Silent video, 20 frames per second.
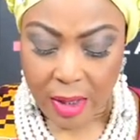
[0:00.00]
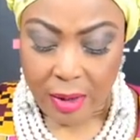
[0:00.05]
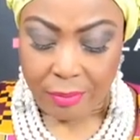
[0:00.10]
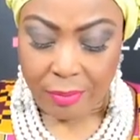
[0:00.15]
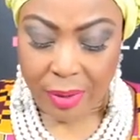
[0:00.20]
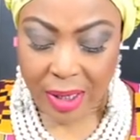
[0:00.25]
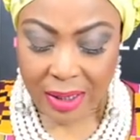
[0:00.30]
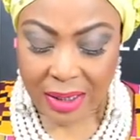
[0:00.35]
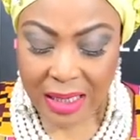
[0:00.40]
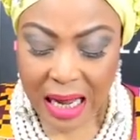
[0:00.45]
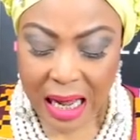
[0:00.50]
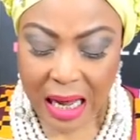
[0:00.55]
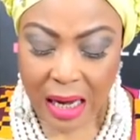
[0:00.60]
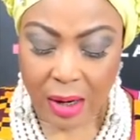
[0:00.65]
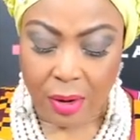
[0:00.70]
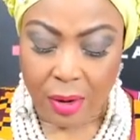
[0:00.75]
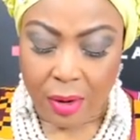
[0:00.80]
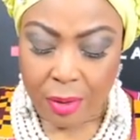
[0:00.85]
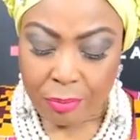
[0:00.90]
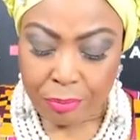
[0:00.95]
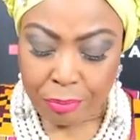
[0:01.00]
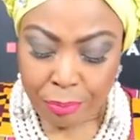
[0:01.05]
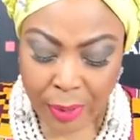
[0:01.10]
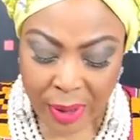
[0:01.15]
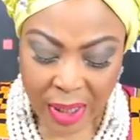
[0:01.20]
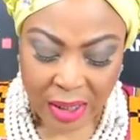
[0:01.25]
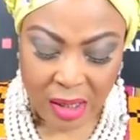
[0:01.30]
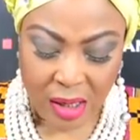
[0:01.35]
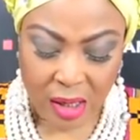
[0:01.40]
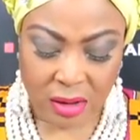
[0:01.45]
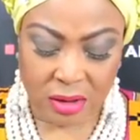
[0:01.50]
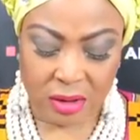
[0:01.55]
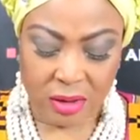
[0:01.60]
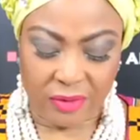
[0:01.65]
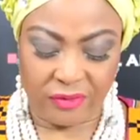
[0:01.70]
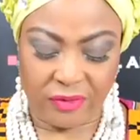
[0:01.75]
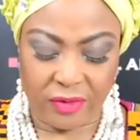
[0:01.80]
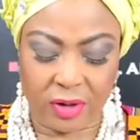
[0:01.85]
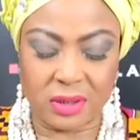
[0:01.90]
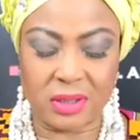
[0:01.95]
But now, billions
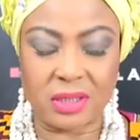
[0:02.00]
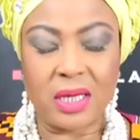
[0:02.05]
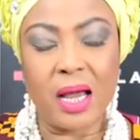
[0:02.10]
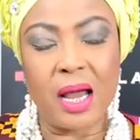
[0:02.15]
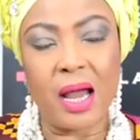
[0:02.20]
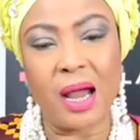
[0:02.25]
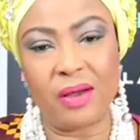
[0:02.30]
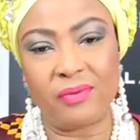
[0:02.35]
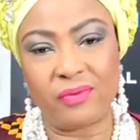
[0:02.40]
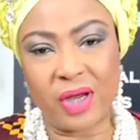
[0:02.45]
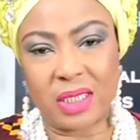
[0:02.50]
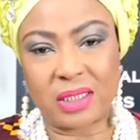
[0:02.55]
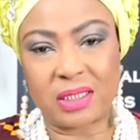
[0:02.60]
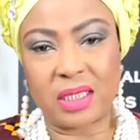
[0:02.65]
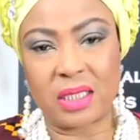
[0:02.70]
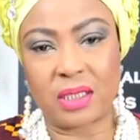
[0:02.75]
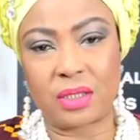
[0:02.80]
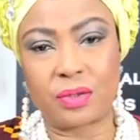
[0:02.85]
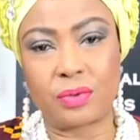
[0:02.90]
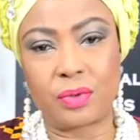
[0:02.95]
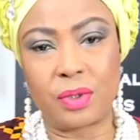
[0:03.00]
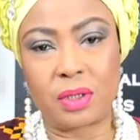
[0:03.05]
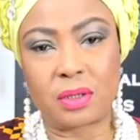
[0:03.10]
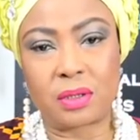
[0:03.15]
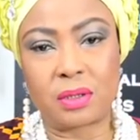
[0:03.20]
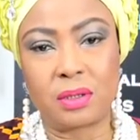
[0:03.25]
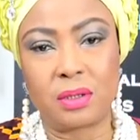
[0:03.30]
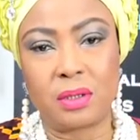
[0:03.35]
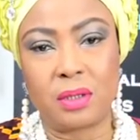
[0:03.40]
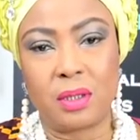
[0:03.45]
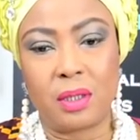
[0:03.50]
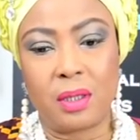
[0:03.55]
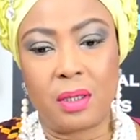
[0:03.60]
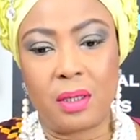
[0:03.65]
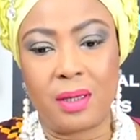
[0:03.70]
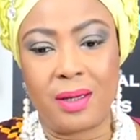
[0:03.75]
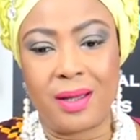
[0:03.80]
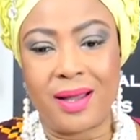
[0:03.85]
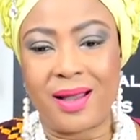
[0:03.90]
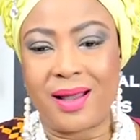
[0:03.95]
of us have access to it.
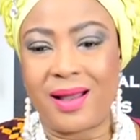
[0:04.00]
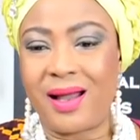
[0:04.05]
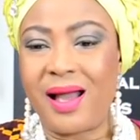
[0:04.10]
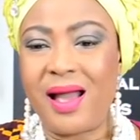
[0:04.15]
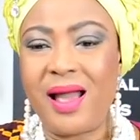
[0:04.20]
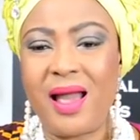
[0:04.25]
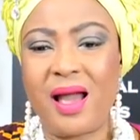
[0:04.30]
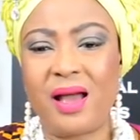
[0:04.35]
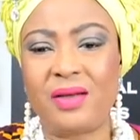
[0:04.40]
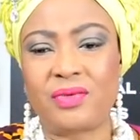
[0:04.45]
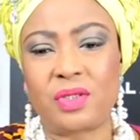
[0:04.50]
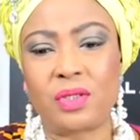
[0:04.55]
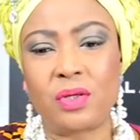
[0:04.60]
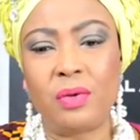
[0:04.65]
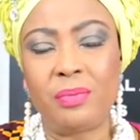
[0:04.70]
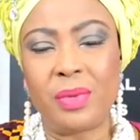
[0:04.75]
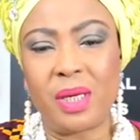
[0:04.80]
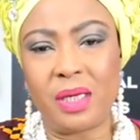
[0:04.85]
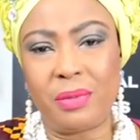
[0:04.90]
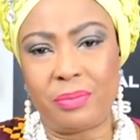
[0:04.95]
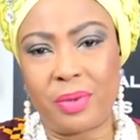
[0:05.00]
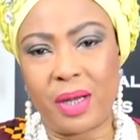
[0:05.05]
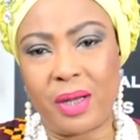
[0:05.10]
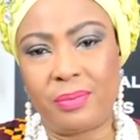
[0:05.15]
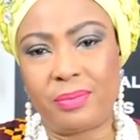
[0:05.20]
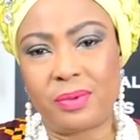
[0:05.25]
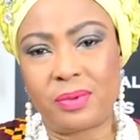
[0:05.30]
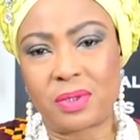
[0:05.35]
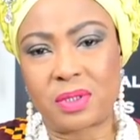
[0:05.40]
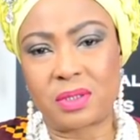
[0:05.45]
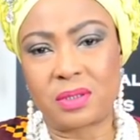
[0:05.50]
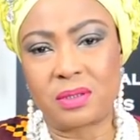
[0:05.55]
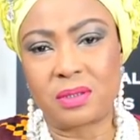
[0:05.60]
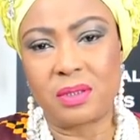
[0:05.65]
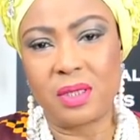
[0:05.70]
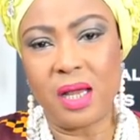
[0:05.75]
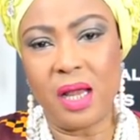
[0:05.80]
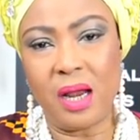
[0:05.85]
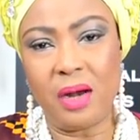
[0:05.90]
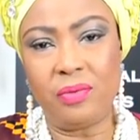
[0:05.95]
I have so many Bibles.
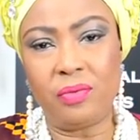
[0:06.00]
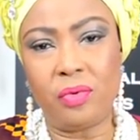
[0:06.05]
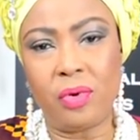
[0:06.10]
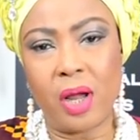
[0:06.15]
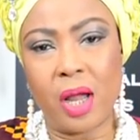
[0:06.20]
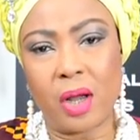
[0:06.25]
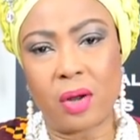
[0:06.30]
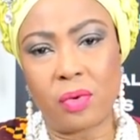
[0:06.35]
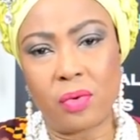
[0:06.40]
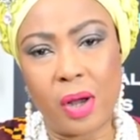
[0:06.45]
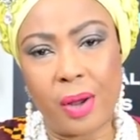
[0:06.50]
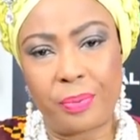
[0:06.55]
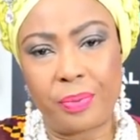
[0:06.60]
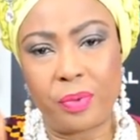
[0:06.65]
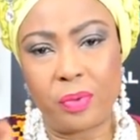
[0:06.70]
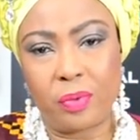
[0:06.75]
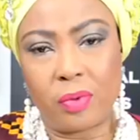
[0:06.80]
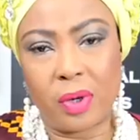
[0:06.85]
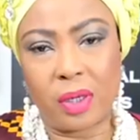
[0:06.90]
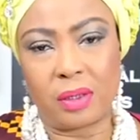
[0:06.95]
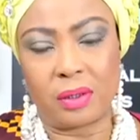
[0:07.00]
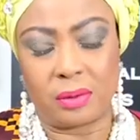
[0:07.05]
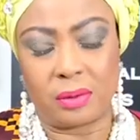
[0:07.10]
Everywhere I go, I put one.